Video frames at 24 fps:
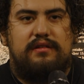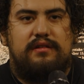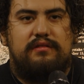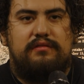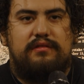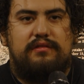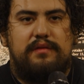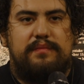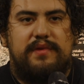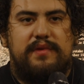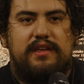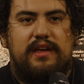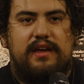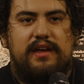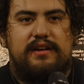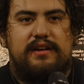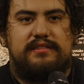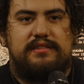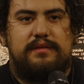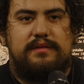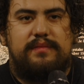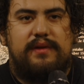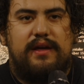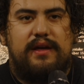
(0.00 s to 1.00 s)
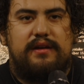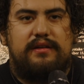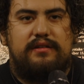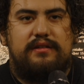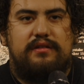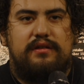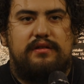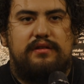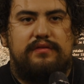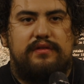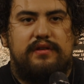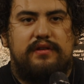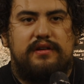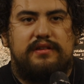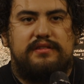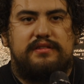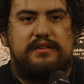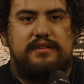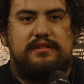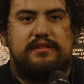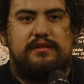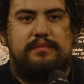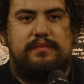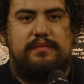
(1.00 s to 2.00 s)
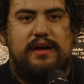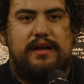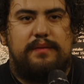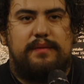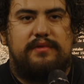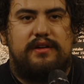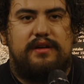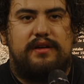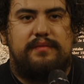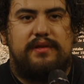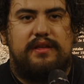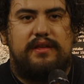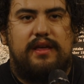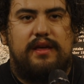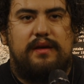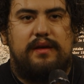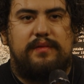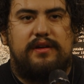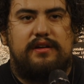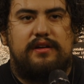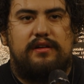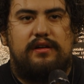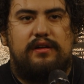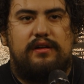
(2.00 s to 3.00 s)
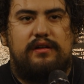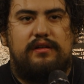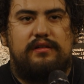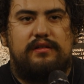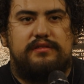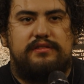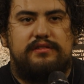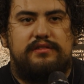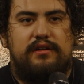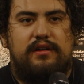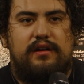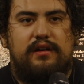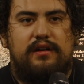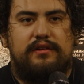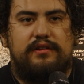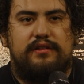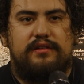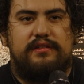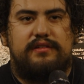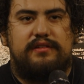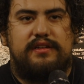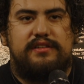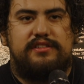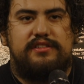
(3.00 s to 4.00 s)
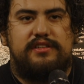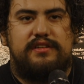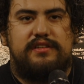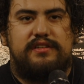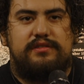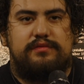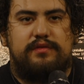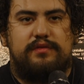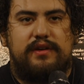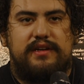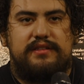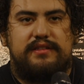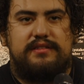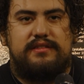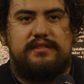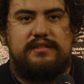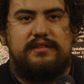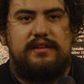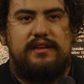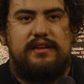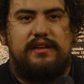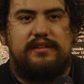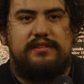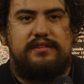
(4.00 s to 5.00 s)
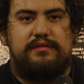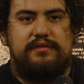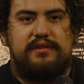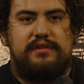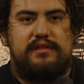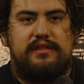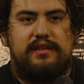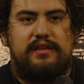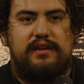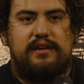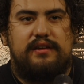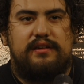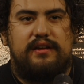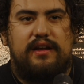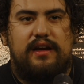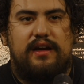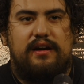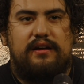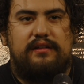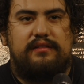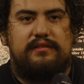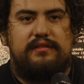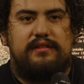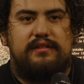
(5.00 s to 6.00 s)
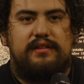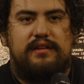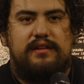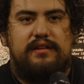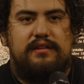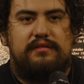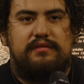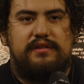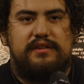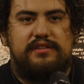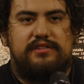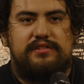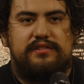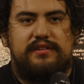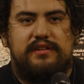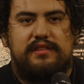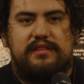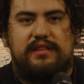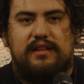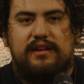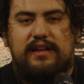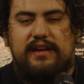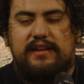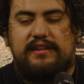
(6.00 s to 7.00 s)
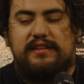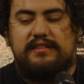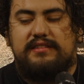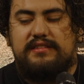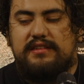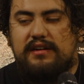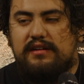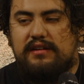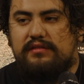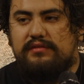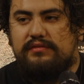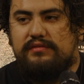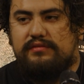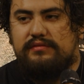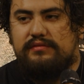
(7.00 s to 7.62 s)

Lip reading: What began battle over a single pipeline became a call to honor indigenous rights and to rethink how we treat the land itself.